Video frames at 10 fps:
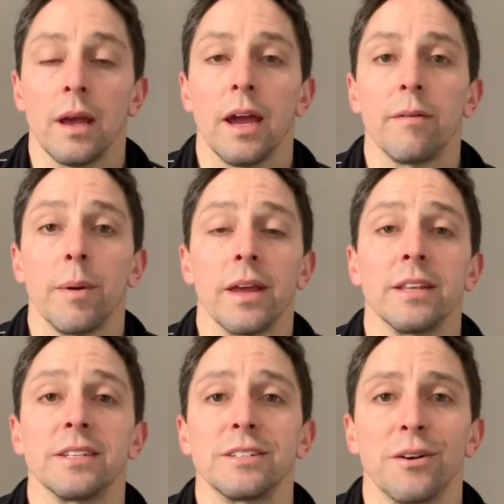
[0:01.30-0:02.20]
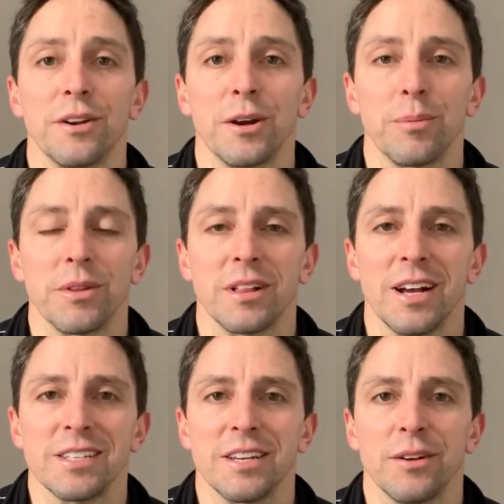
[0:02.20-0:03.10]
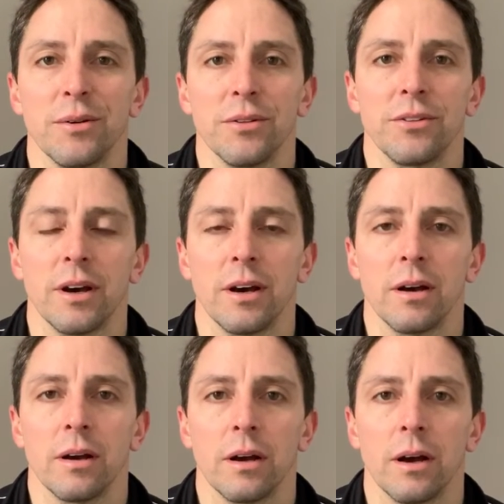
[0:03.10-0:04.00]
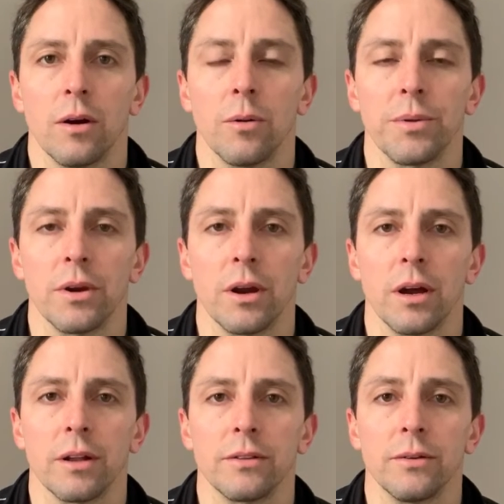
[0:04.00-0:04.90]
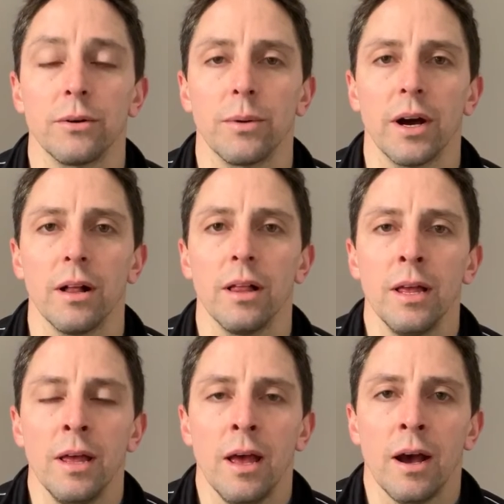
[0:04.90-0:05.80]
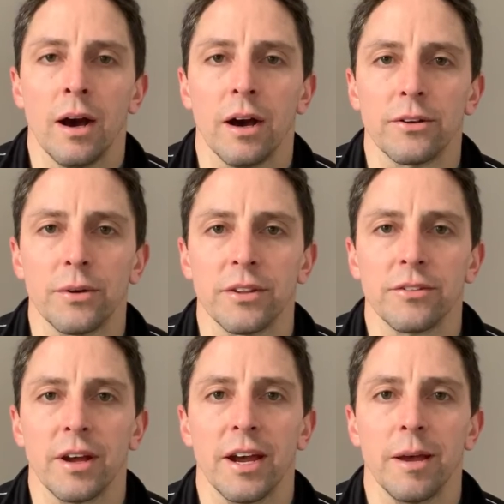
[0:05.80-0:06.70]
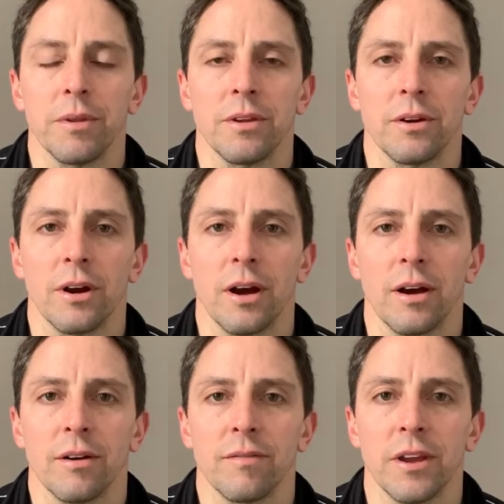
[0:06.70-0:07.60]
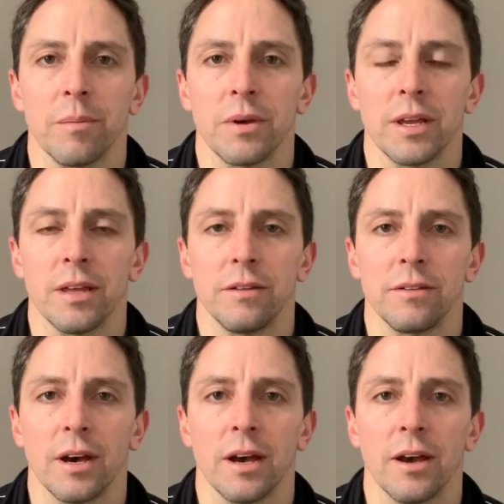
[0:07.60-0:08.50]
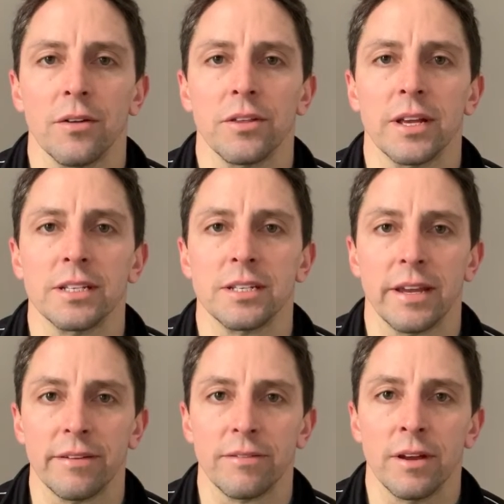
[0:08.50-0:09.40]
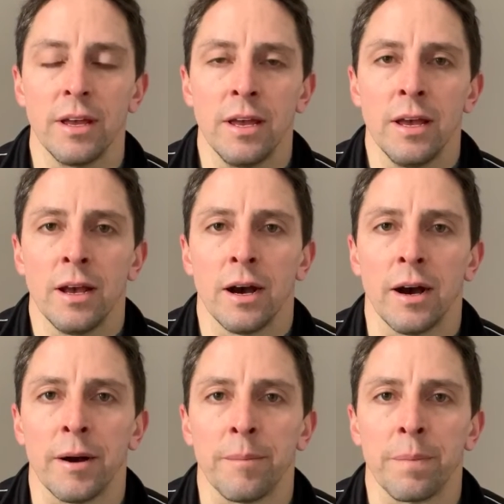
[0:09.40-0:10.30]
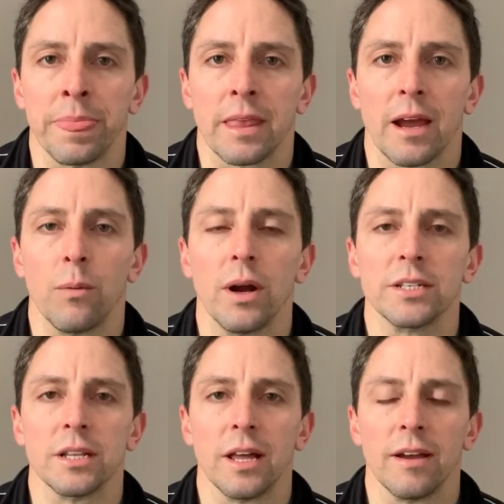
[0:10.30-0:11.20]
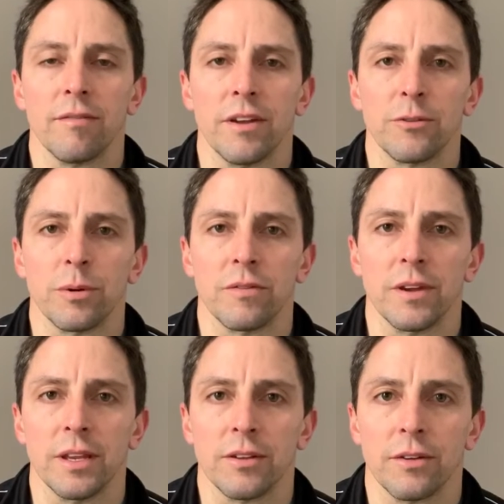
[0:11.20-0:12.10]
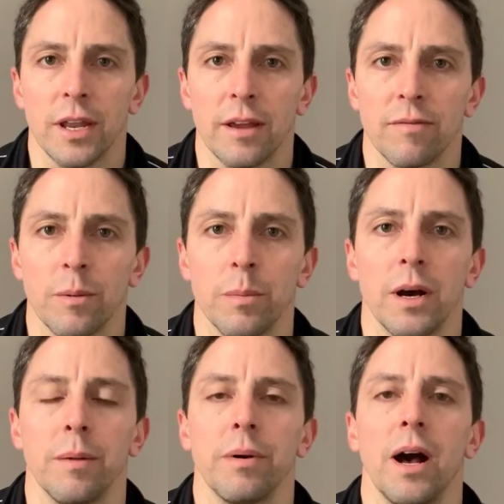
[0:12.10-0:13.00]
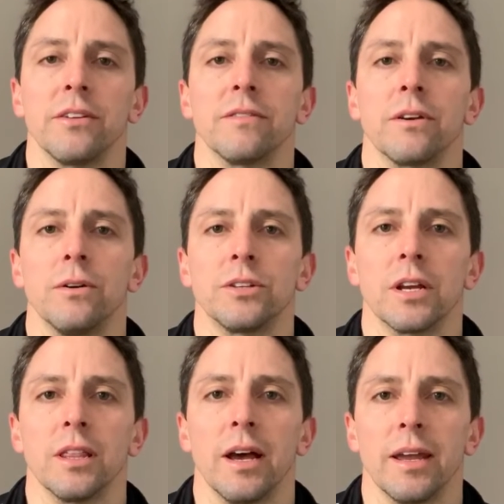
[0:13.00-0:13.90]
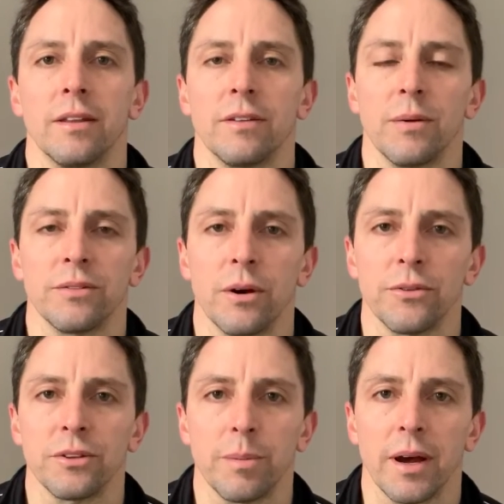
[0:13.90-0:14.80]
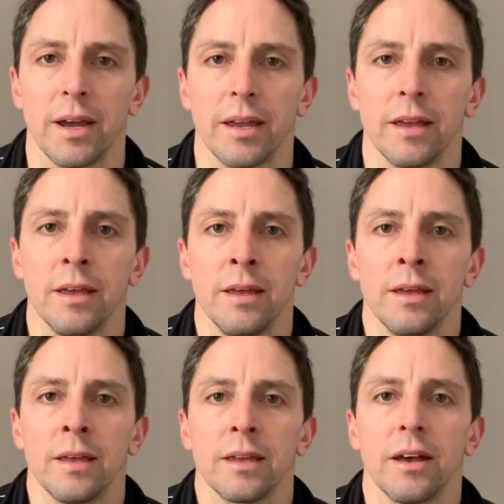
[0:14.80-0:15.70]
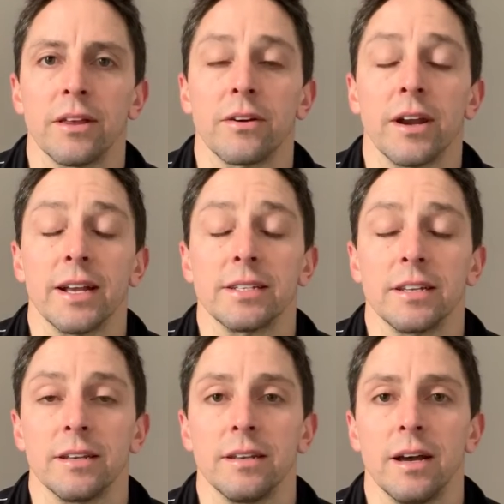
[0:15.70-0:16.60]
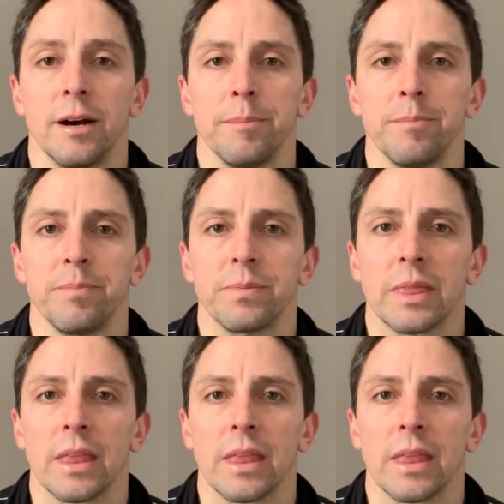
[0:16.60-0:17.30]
Hey everybody, this is Tony up with Class Eagles. I hope you're doing well during this time and your family is healthy and safe. I watched a live Facebook feed yesterday from Positive Coaching Alliance that was hosted by Kelly Kratz, and